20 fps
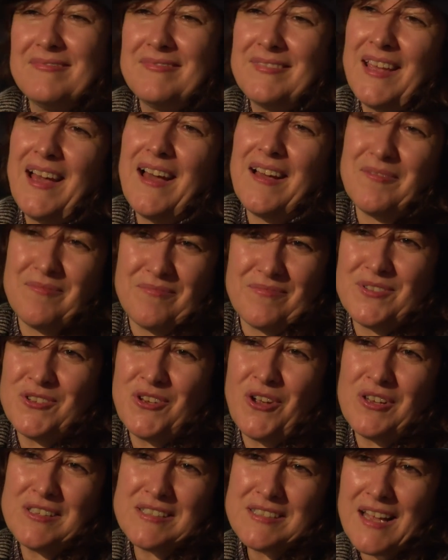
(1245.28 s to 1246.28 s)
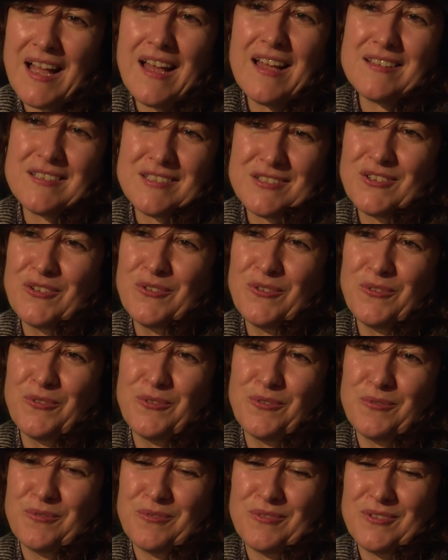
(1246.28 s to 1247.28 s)
yeah. So it's nice
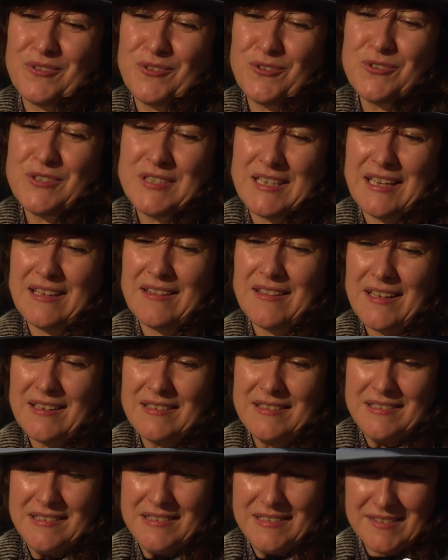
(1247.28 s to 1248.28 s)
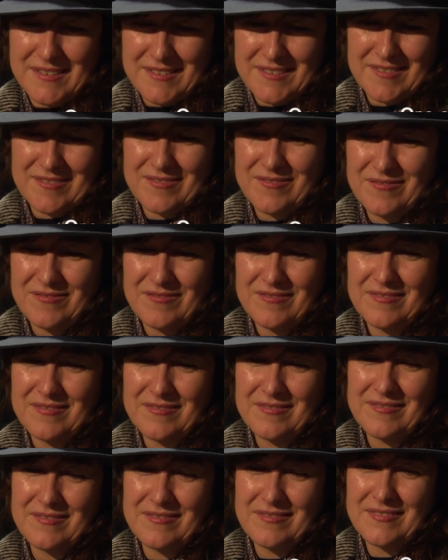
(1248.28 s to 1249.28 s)
to to see that
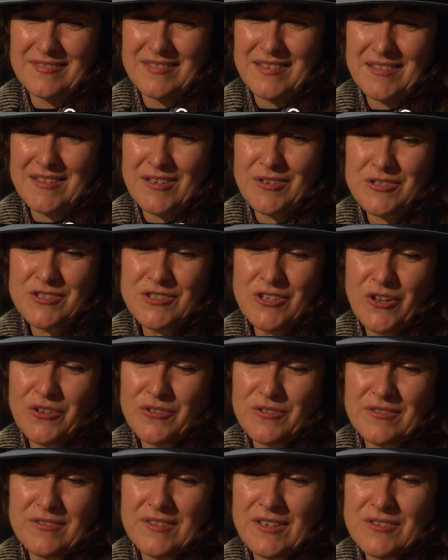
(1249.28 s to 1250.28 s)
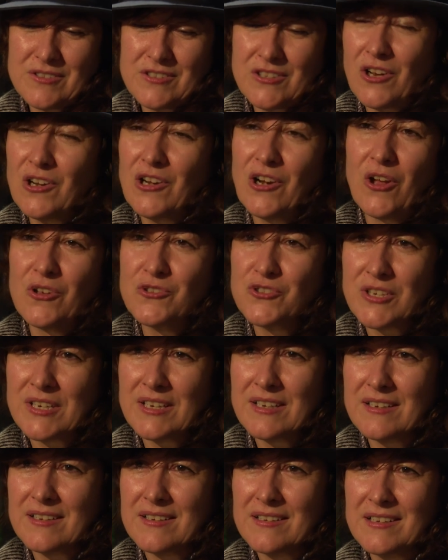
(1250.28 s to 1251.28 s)
there is no there is no logic.
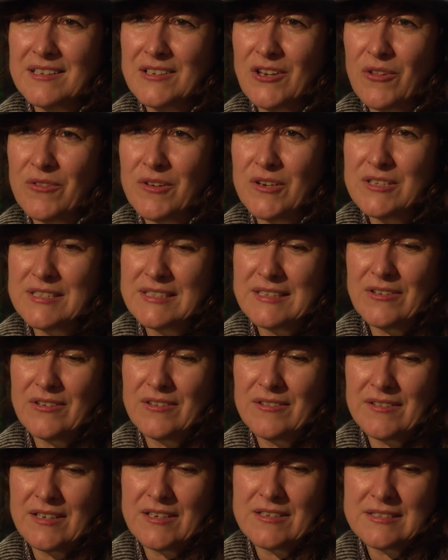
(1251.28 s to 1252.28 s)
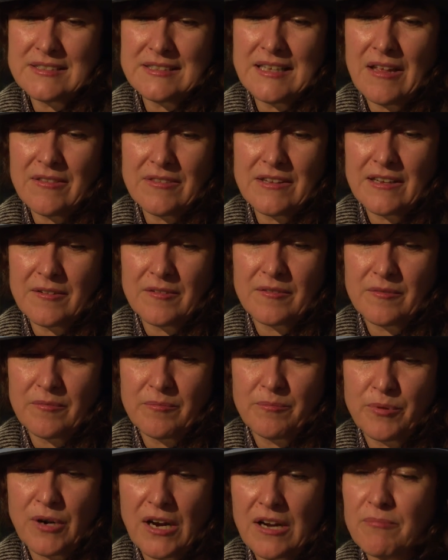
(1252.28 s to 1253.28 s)
You know, there is no, there is nothing
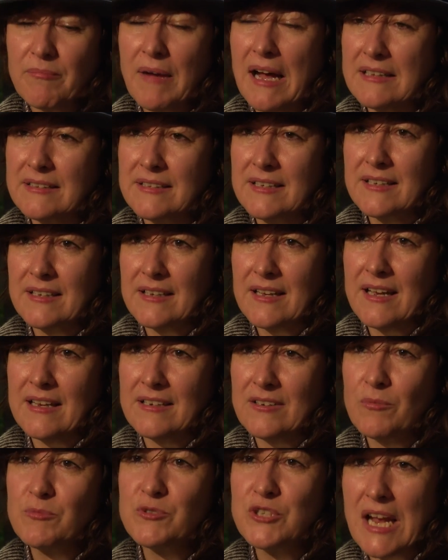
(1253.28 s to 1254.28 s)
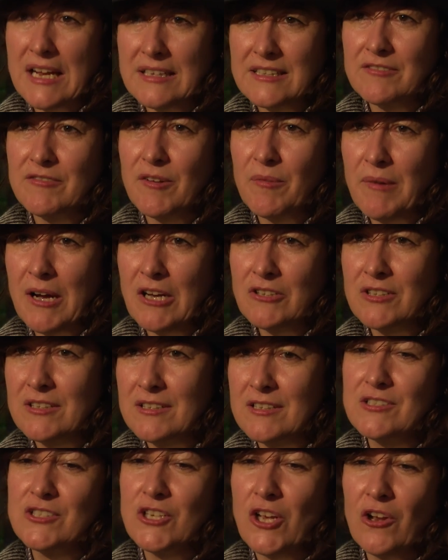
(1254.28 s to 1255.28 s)
pragmatic and yeah. objective about it.
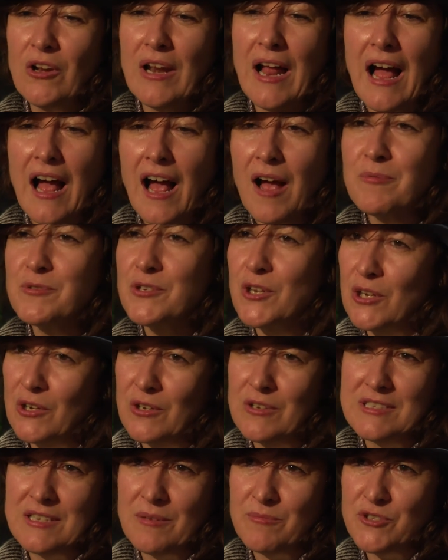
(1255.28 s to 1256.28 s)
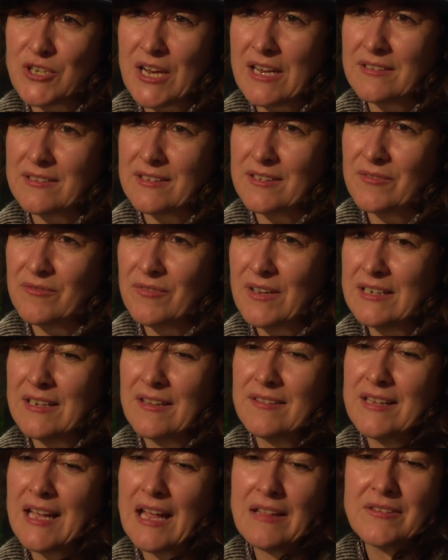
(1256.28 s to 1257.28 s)
It's all absolutely subjective, yeah. and
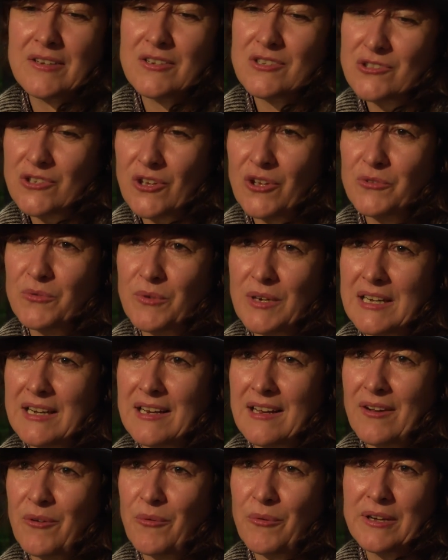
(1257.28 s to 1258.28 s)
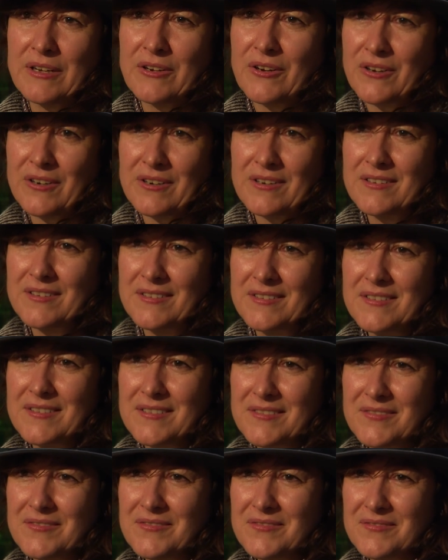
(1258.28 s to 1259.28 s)
in the end, there is not really a winner. No.
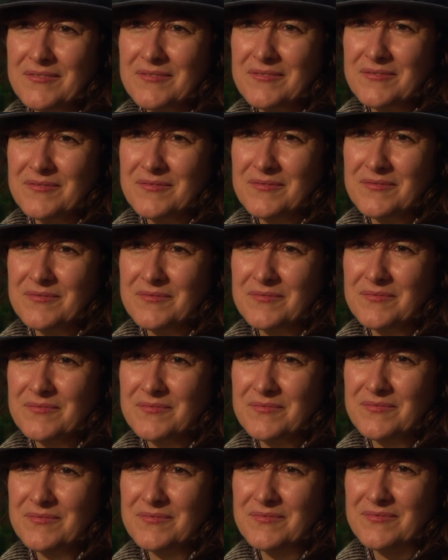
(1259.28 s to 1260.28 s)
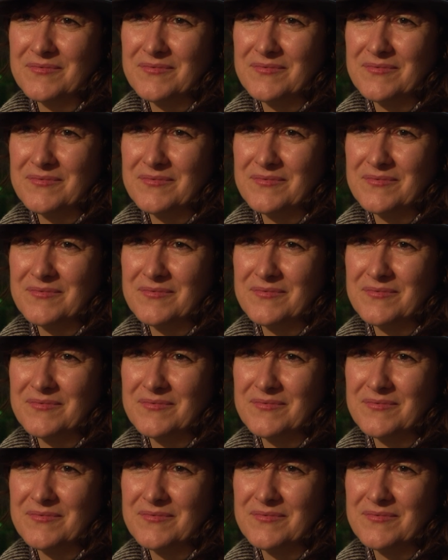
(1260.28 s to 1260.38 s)
And did you had fun writing?